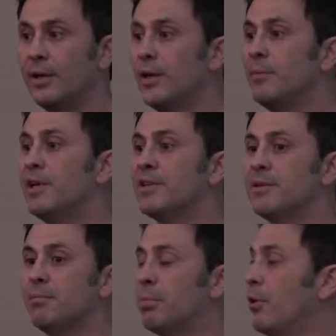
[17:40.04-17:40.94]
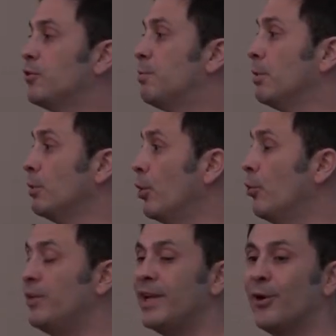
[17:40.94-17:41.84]
Because it goes
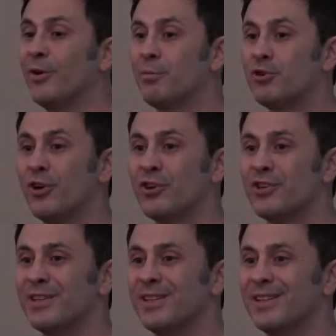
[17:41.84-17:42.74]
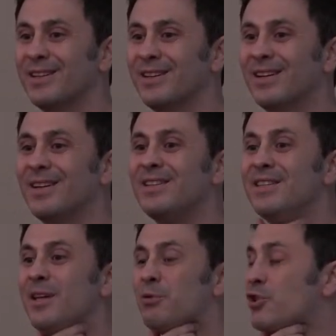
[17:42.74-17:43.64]
below the area of obstruction. See,
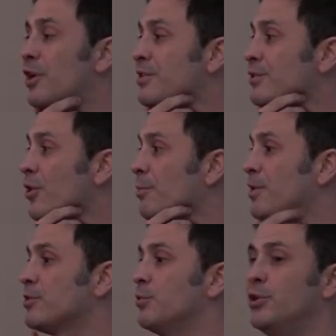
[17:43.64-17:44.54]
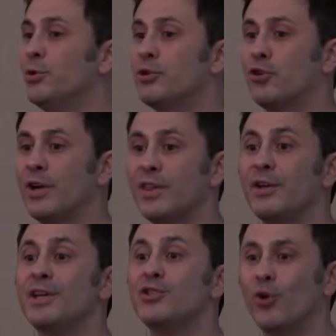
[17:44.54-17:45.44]
the obstructions all up here, so when you do a trach, there
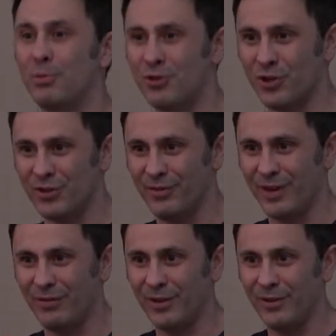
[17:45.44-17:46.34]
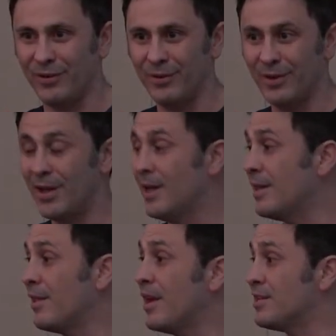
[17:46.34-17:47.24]
is no obstruction of airflow.
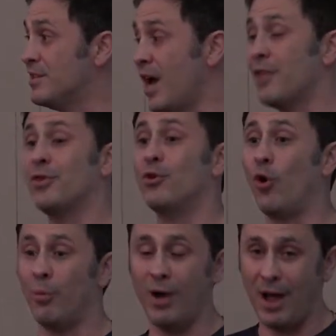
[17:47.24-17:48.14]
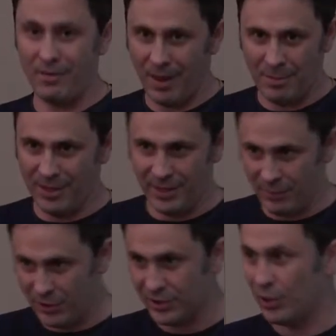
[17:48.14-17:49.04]
Now, that is not the normal. I mean, it
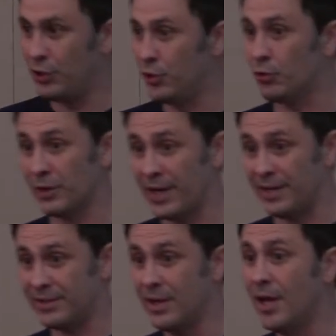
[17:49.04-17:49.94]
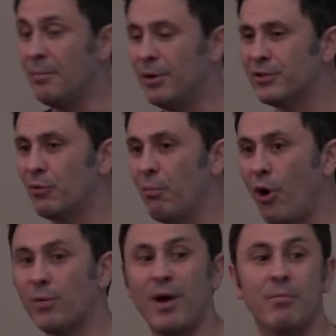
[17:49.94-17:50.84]
was just an unusual case. But it's
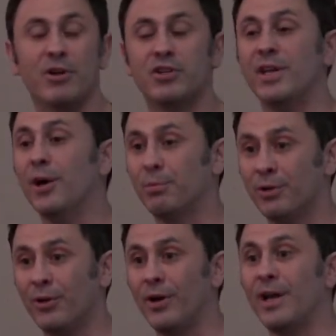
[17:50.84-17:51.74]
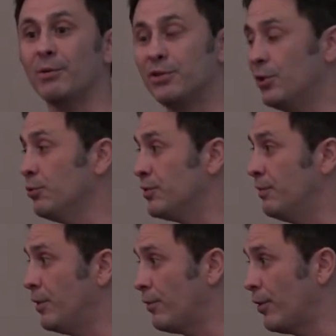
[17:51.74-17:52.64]
remarkable how much it helped her, and it was so
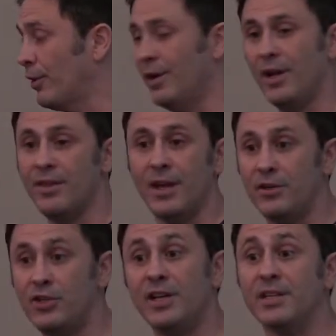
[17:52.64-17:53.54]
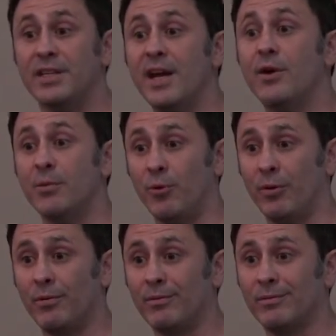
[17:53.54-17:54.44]
severe for her that she didn't care anymore,
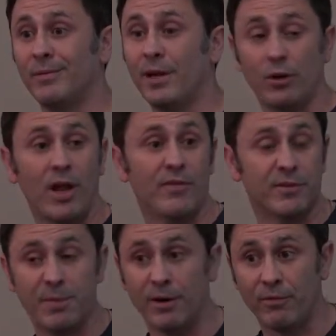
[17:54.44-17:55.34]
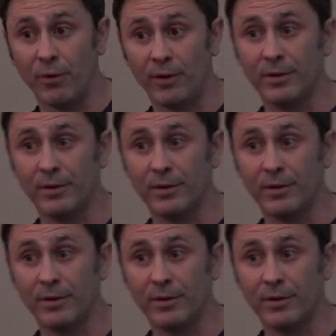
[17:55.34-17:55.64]
and her life is better for her.